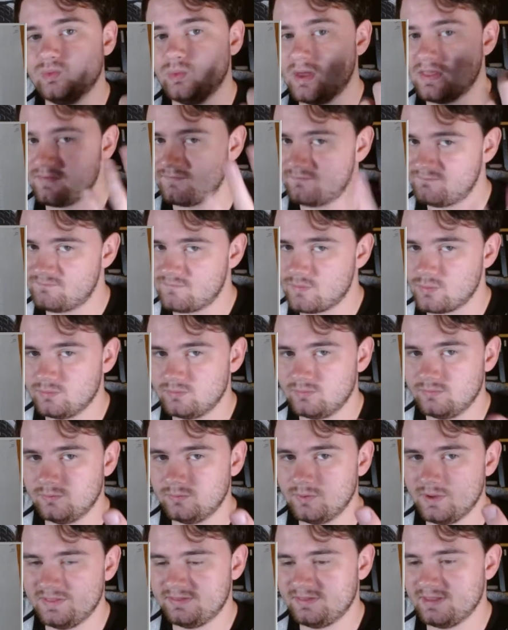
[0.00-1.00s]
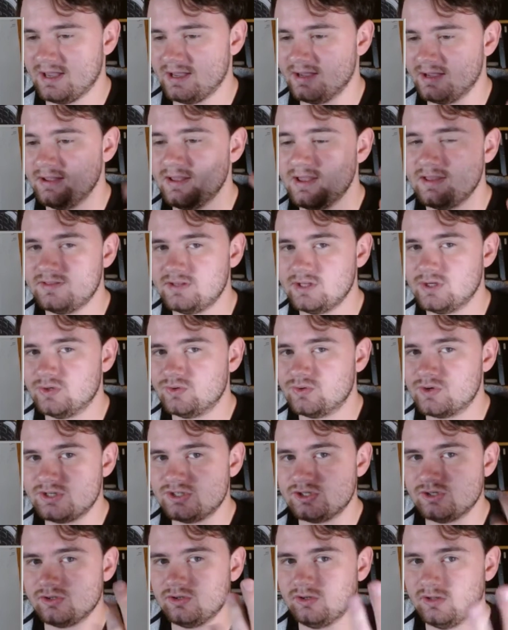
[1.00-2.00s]
with the
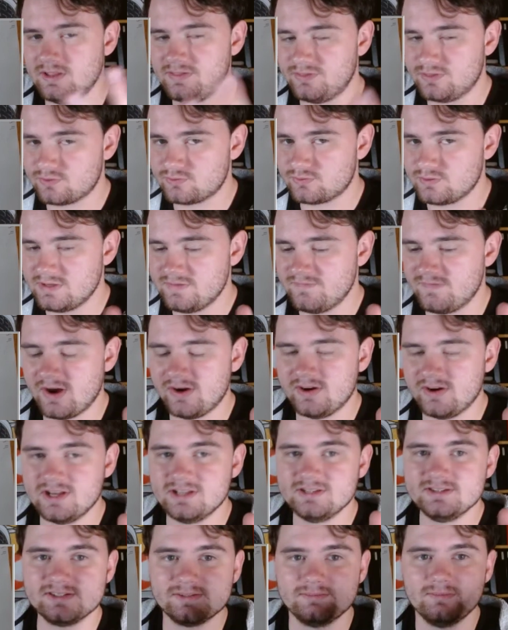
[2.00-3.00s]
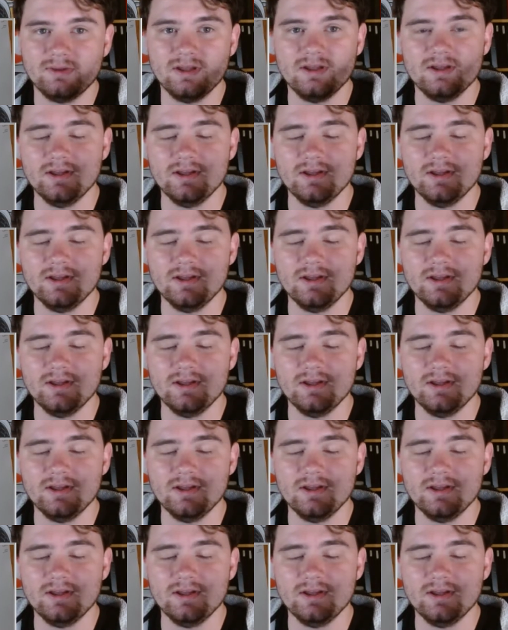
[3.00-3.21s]
original and 3 variants.